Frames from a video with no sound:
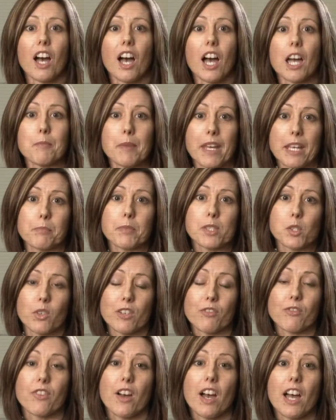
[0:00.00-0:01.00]
I make
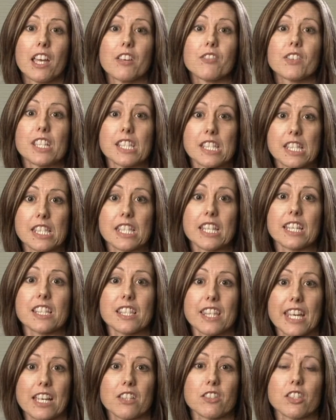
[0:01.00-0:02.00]
between five and
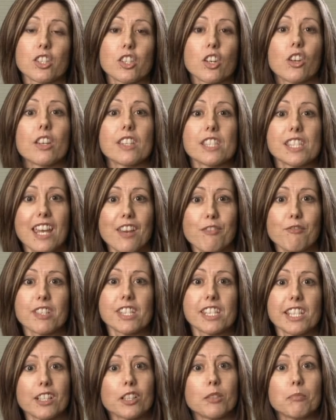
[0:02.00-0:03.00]
$6,000 every
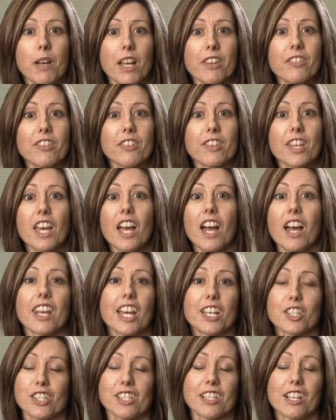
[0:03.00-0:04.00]
single month and
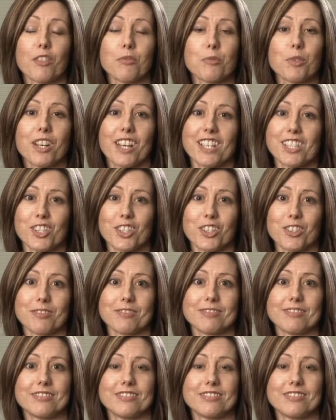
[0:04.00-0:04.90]
I just love what I do.